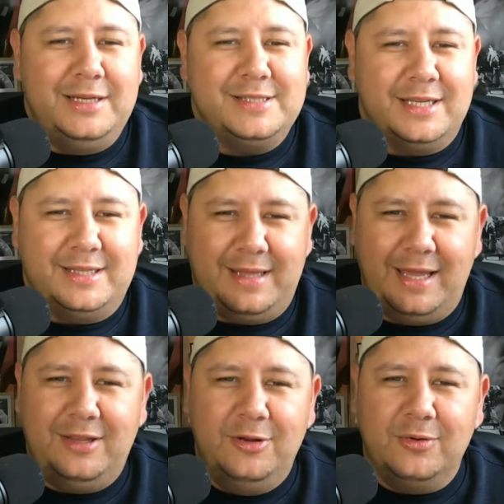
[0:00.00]
He's like,
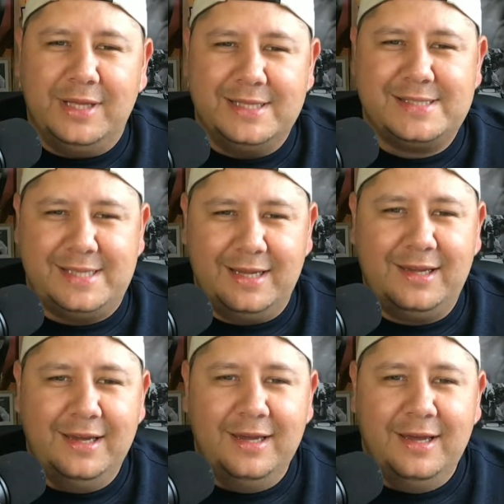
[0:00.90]
dang, you don't get
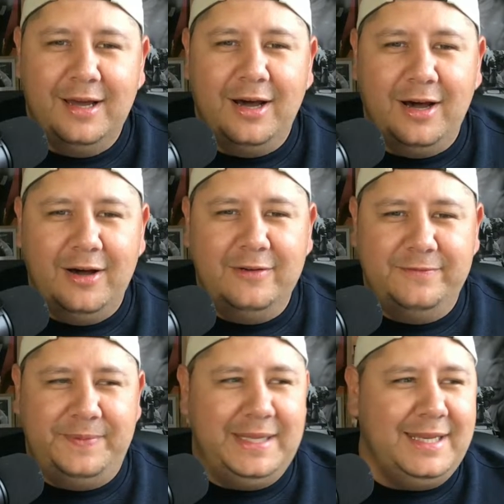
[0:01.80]
sick
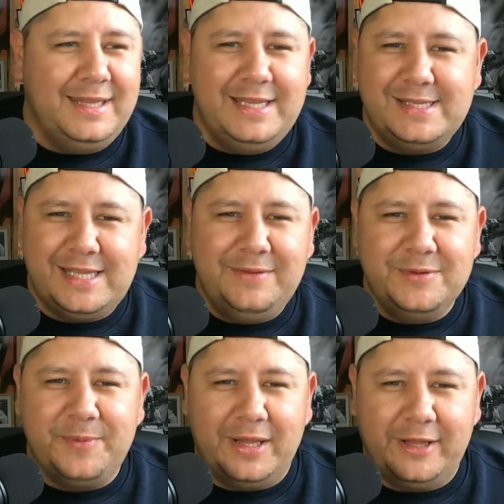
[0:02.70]
of beating these
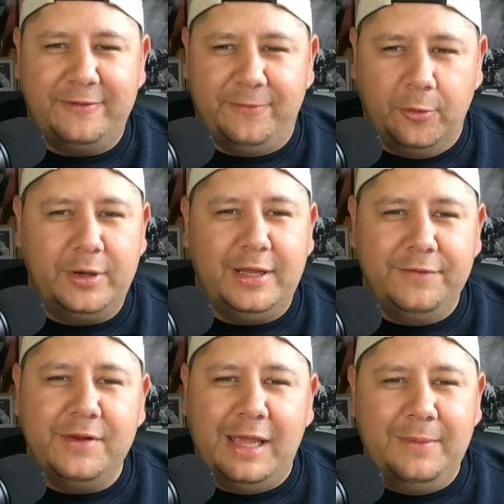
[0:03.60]
teams by like 40
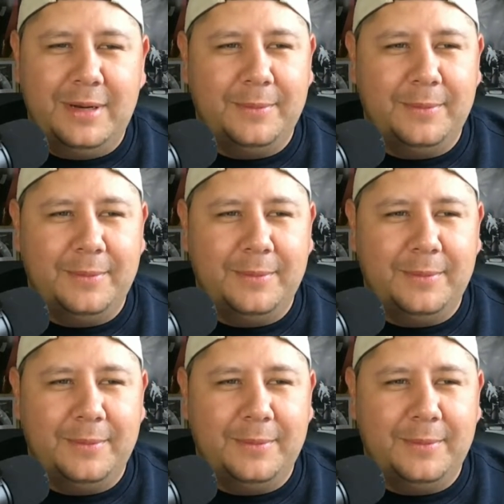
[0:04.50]
every game?